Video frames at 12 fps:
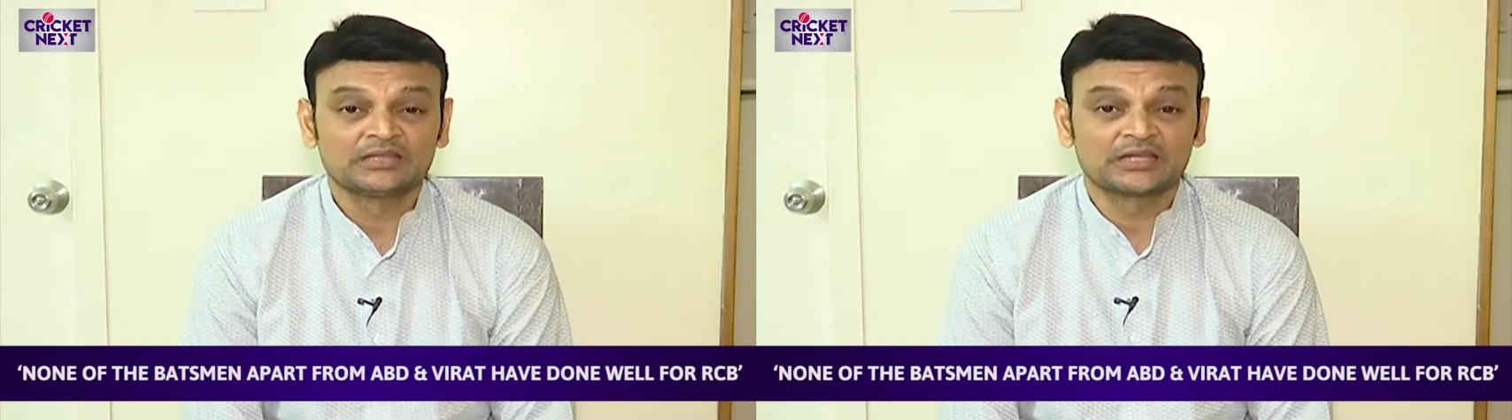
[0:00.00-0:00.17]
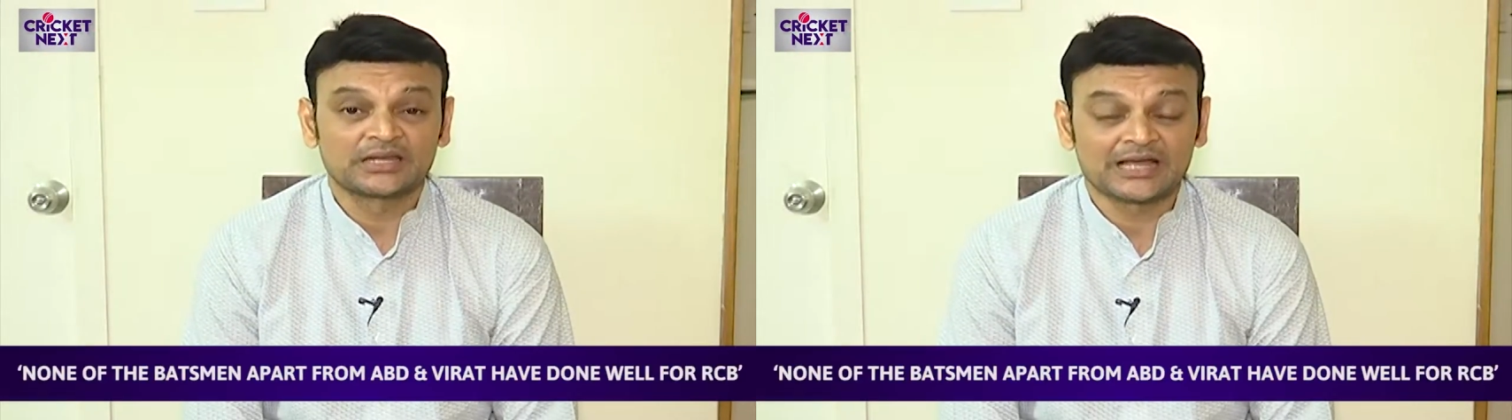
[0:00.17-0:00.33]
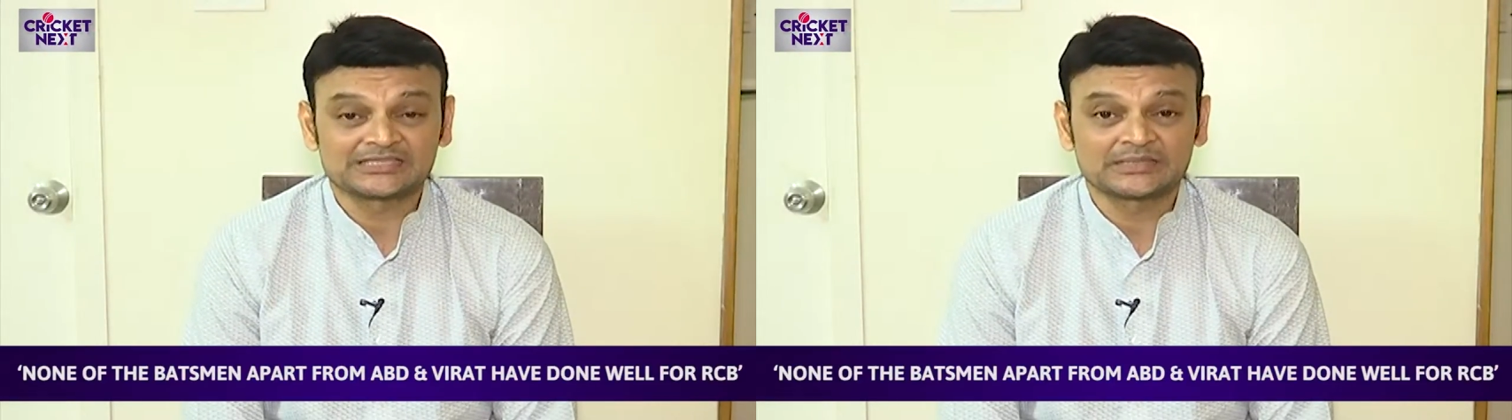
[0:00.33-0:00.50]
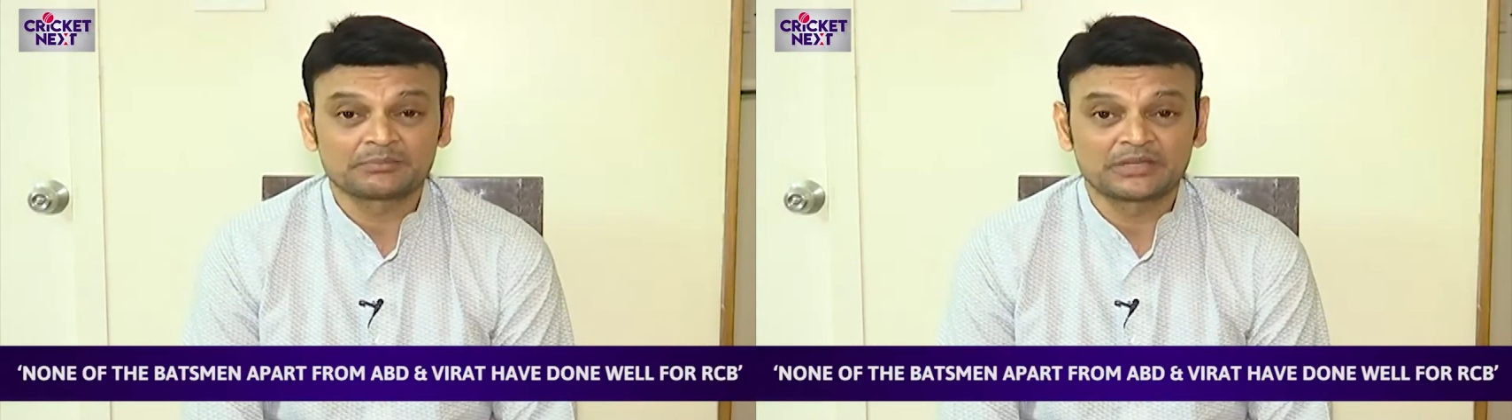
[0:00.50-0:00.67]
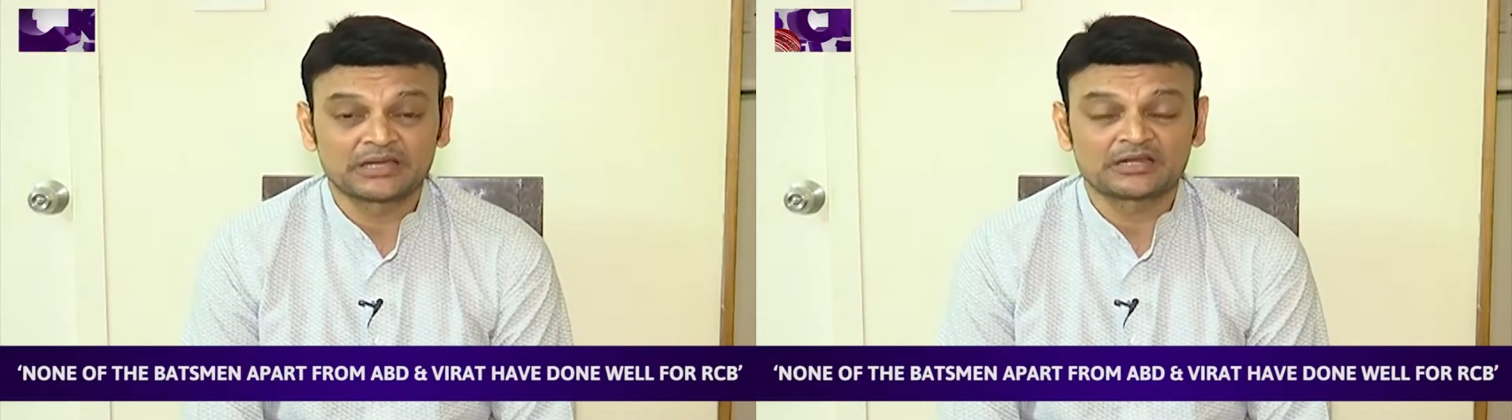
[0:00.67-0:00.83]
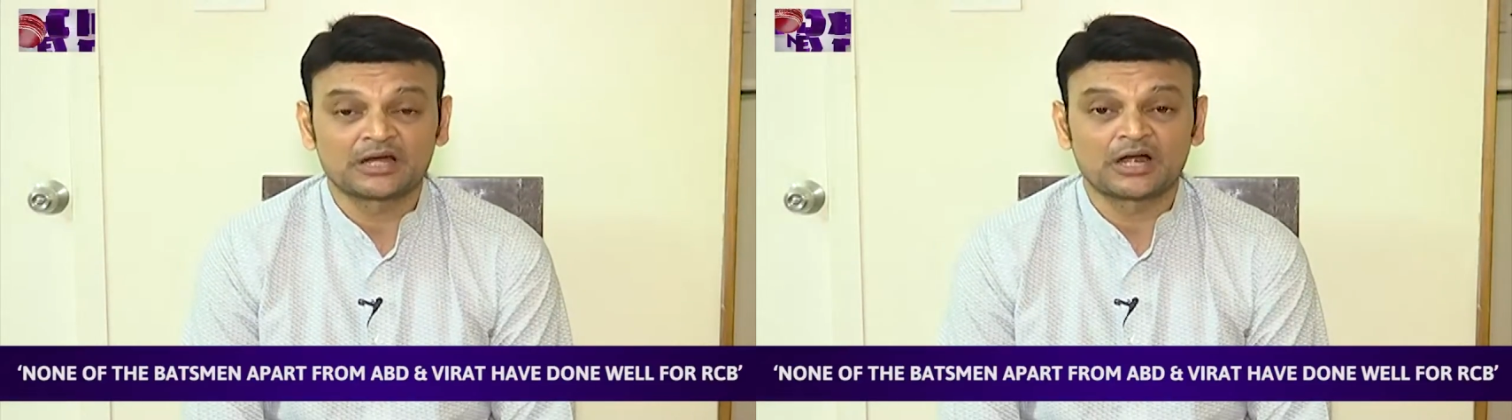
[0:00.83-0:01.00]
The last time
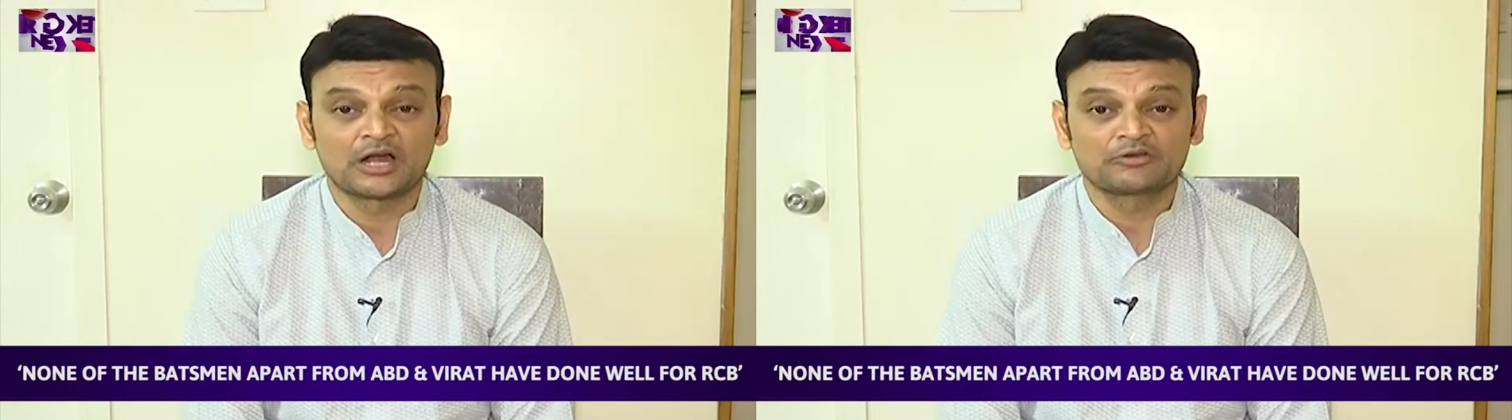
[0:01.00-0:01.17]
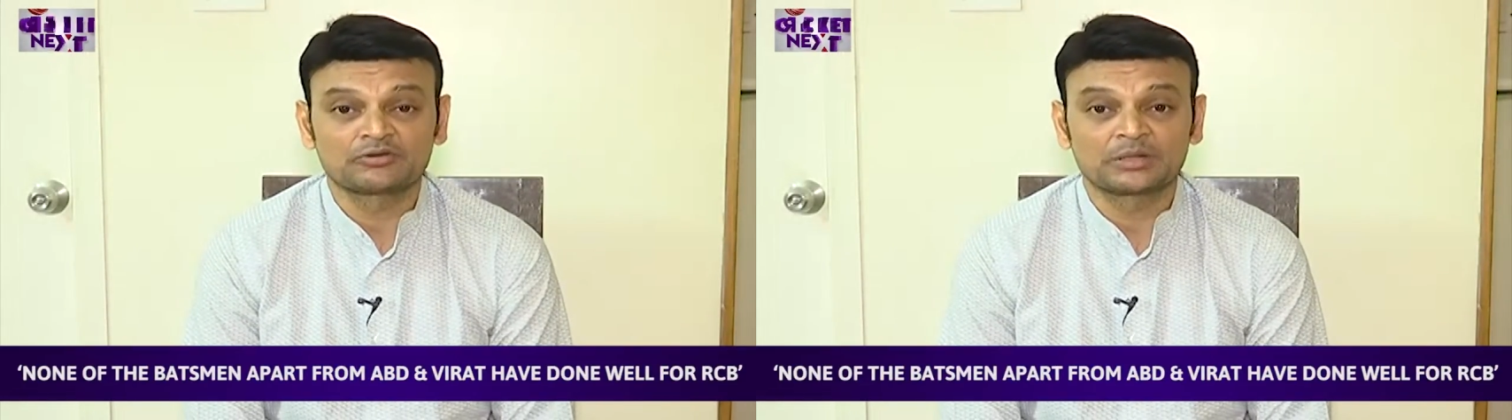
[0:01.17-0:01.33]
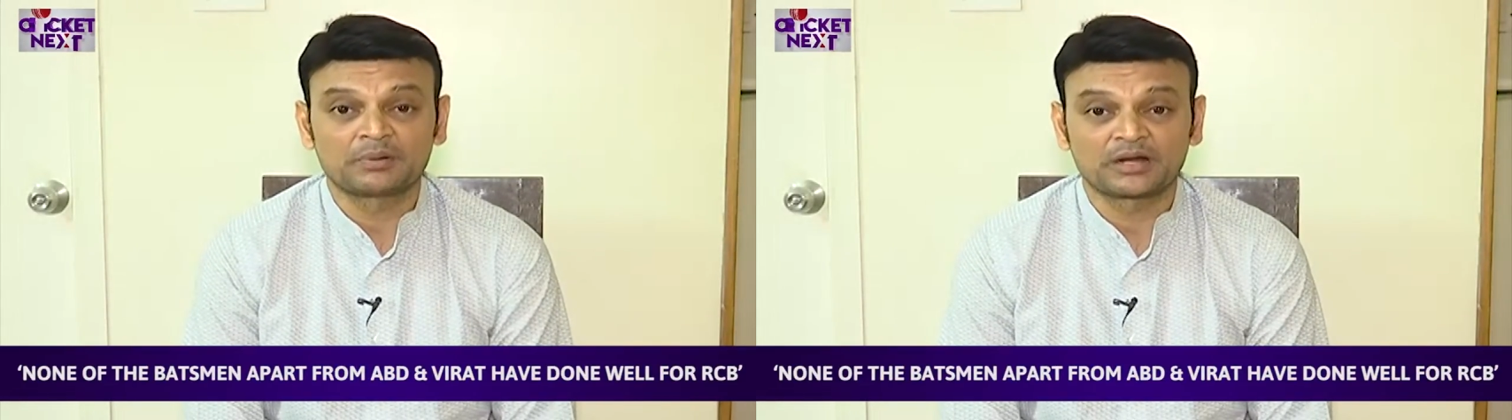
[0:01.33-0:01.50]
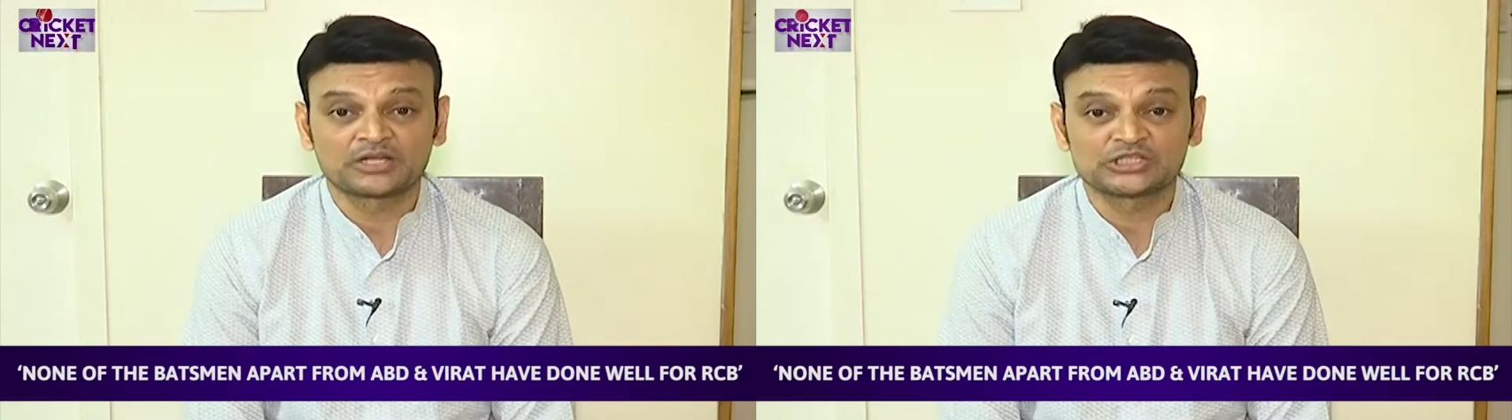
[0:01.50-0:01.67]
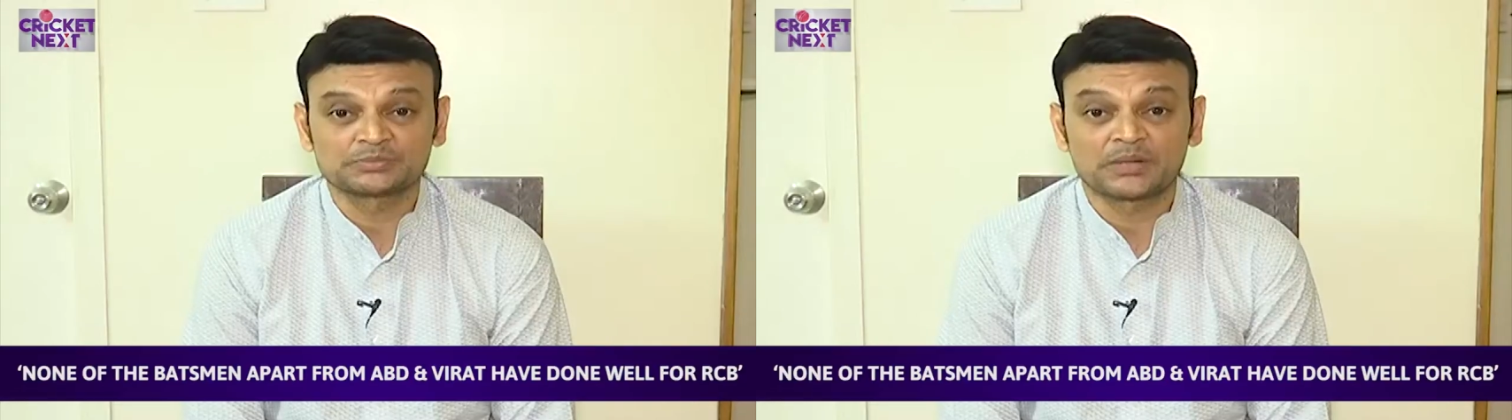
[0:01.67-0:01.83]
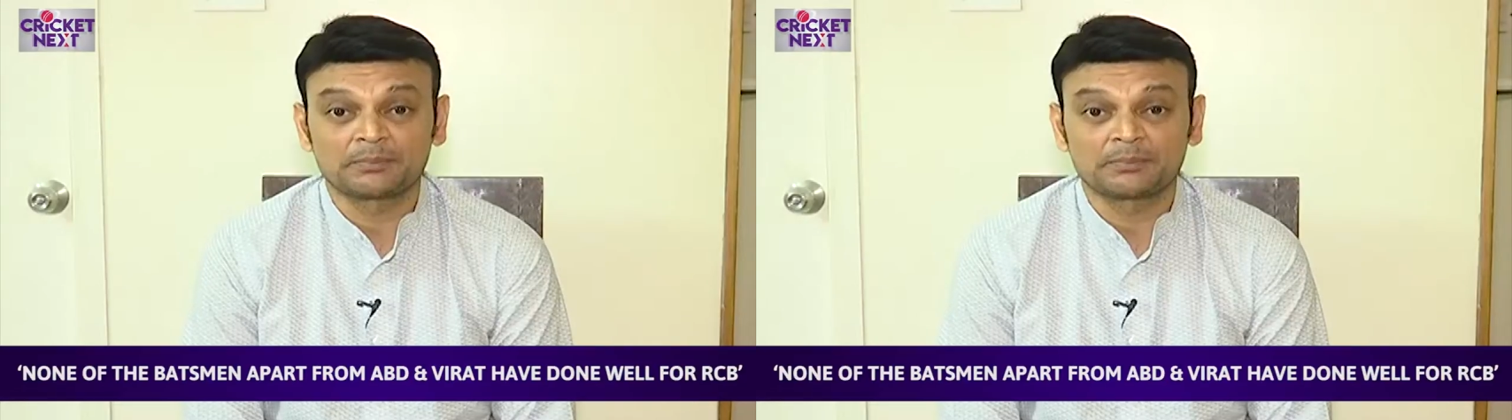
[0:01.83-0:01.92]
they had a 100-run partnership